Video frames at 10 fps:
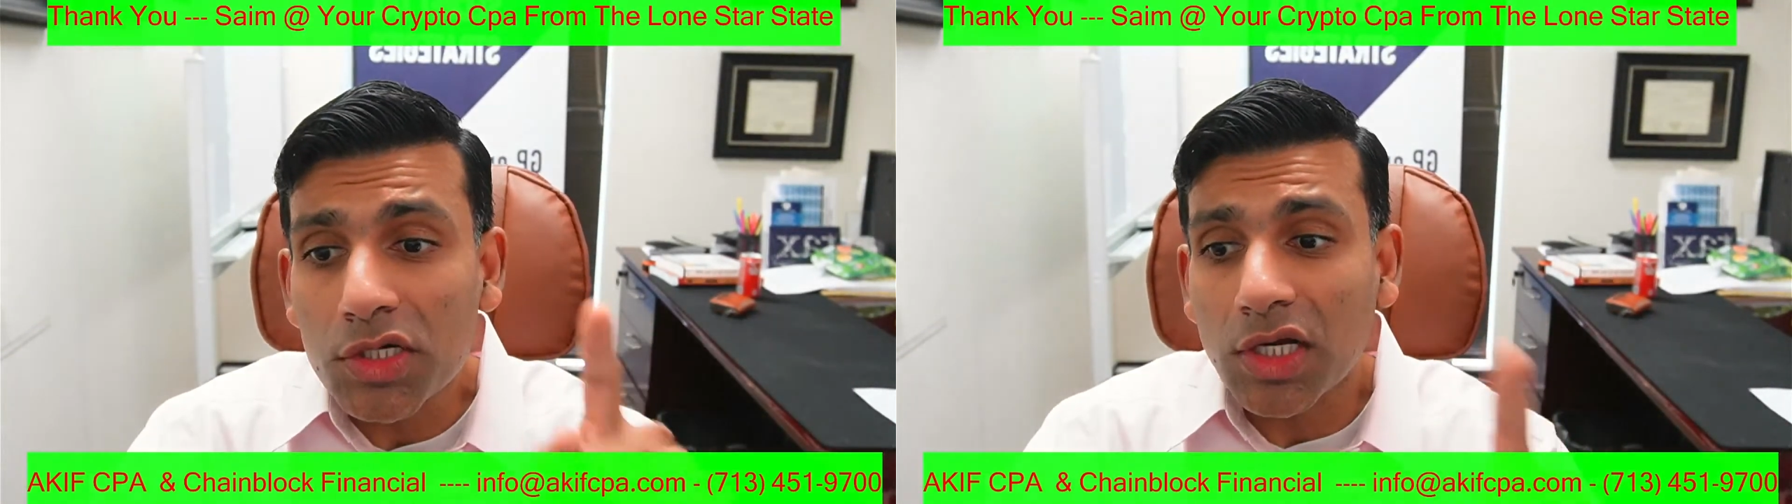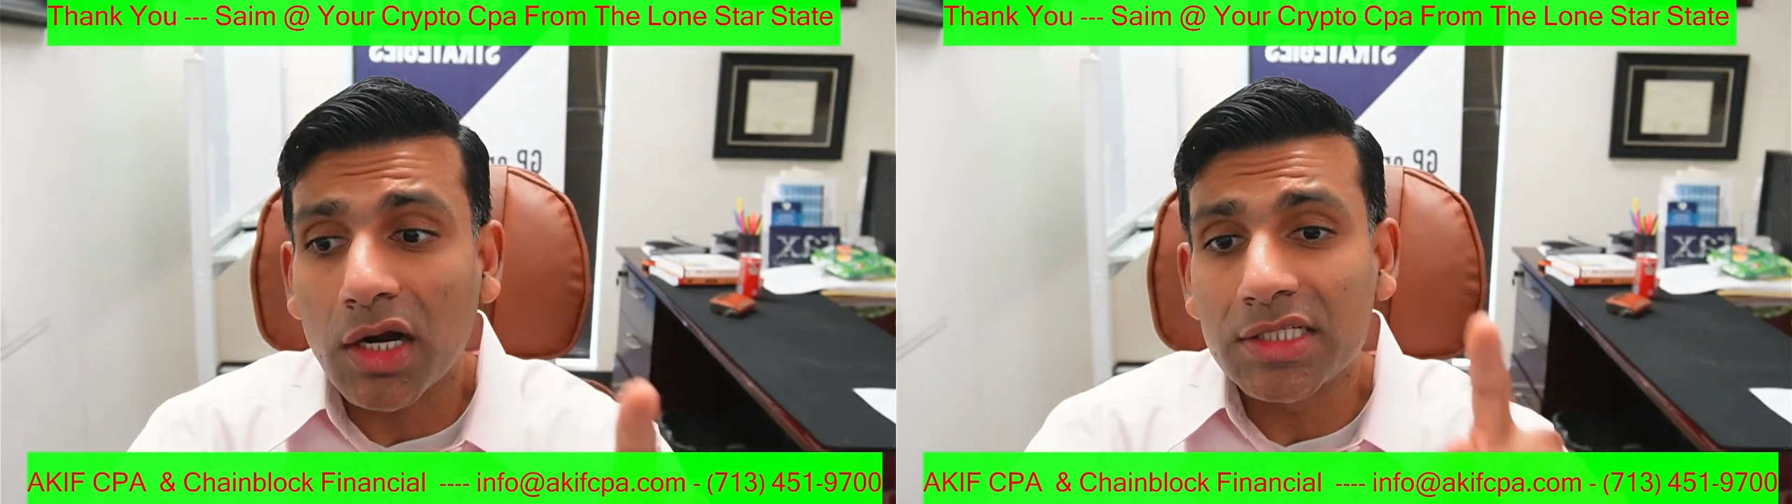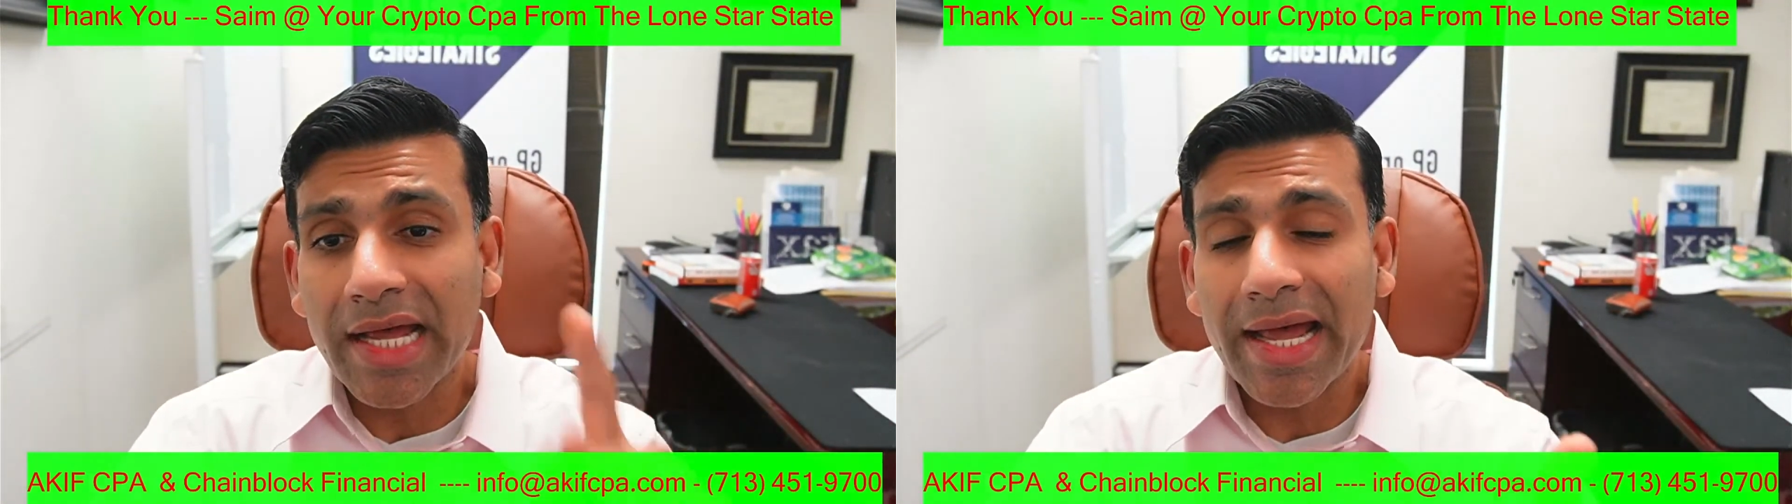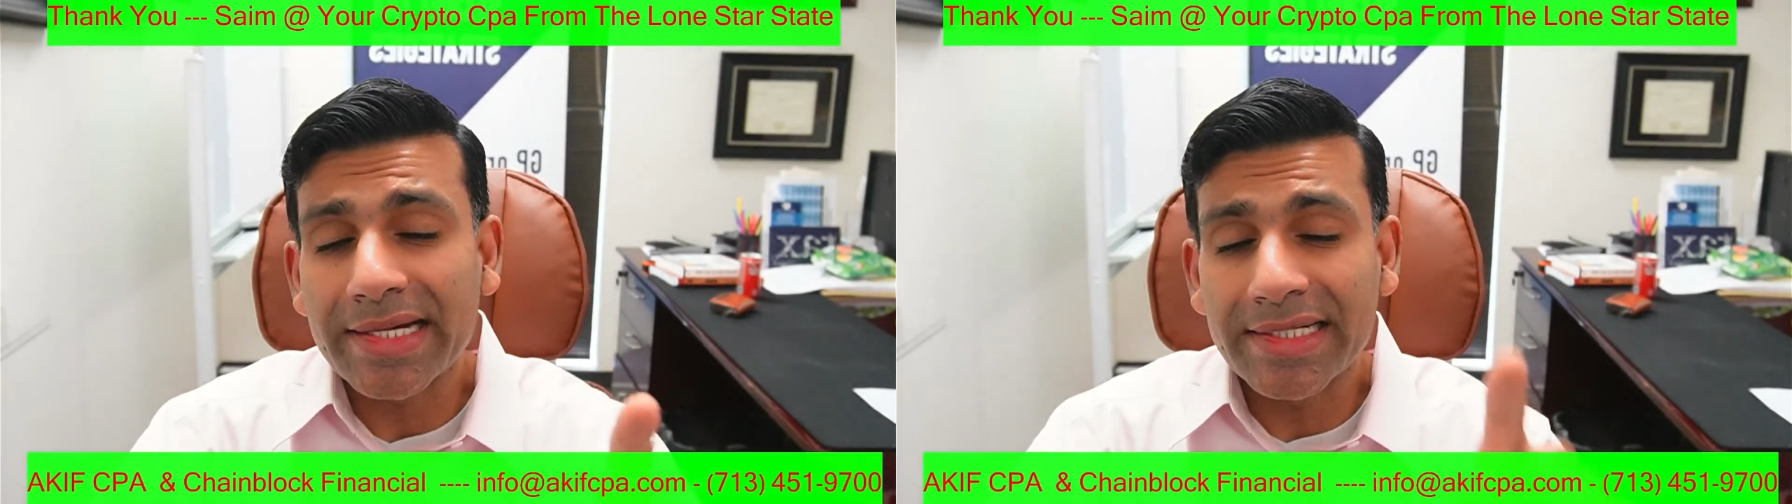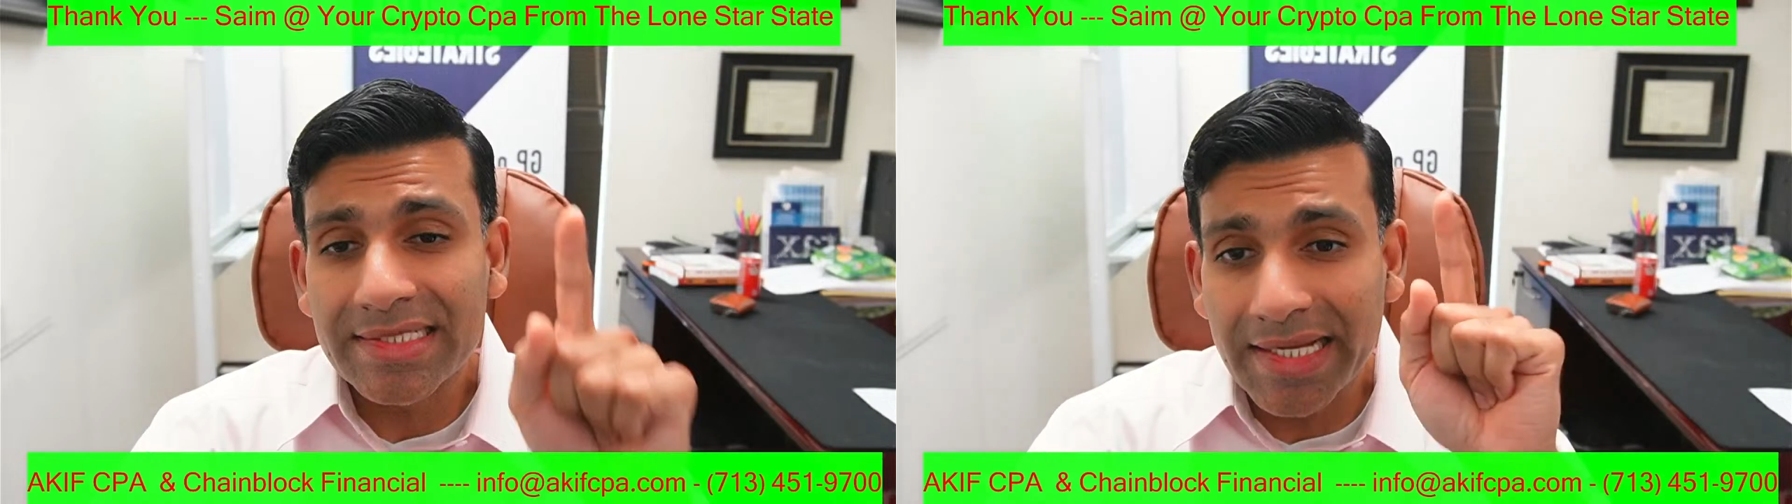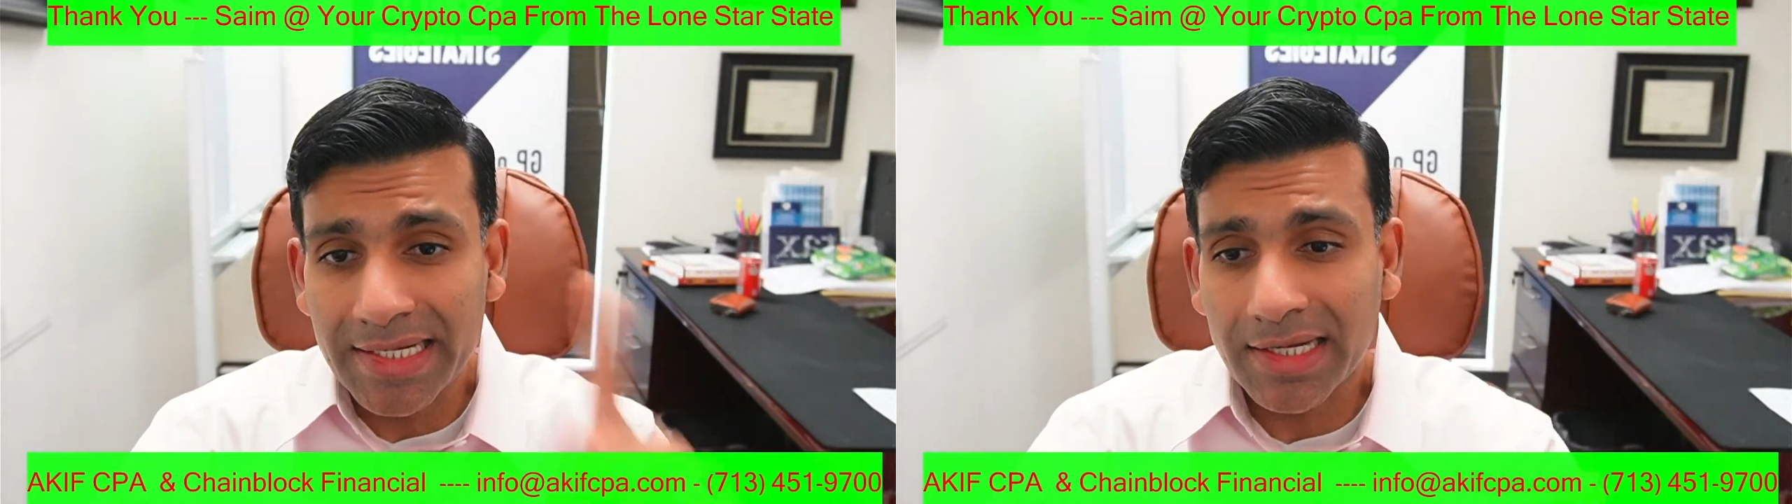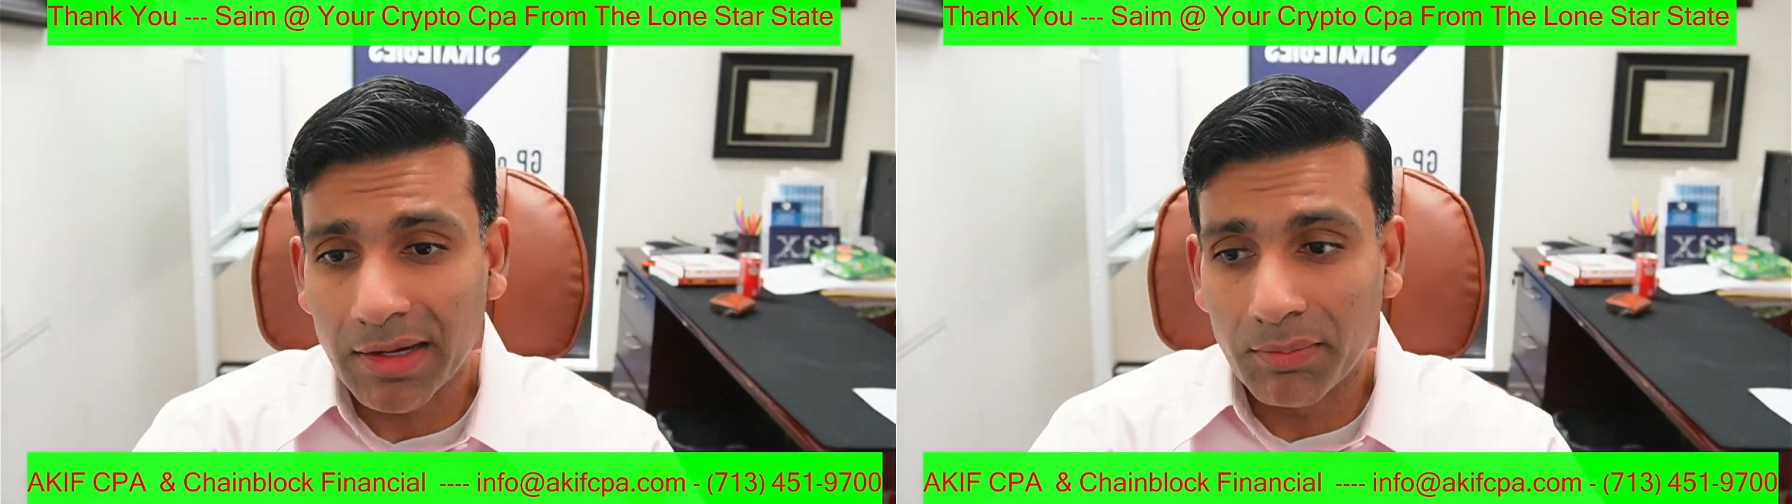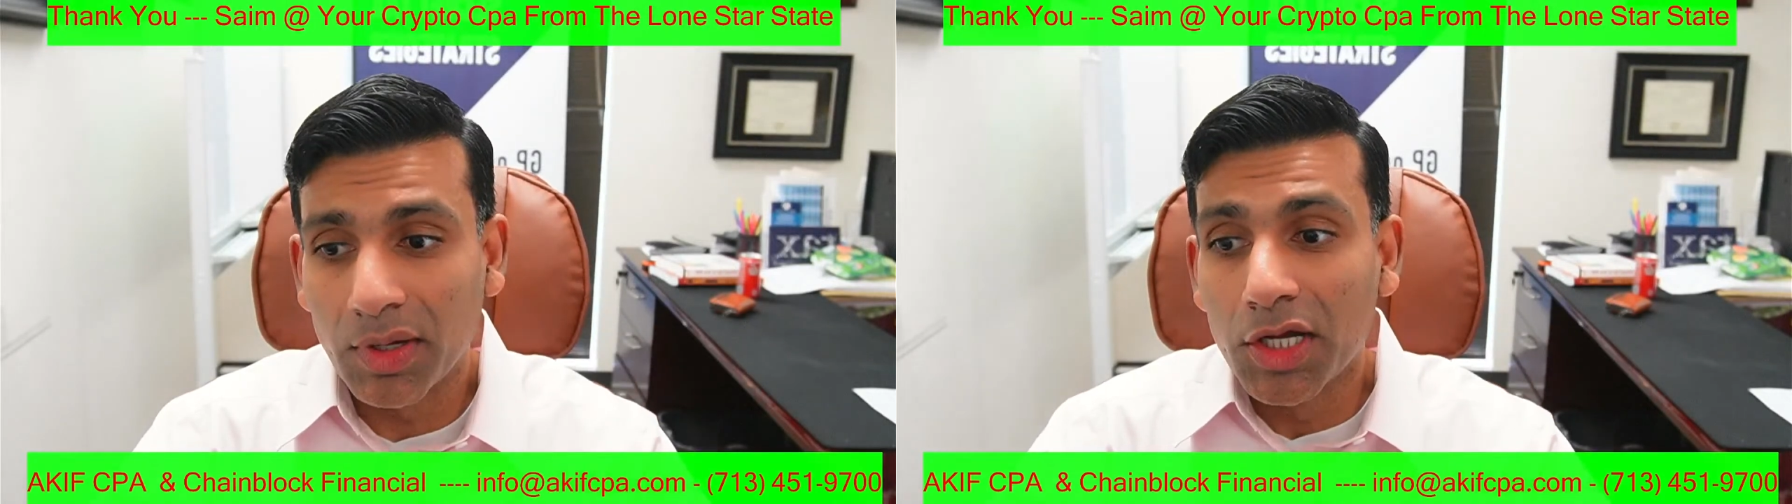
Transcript: are tagged as income.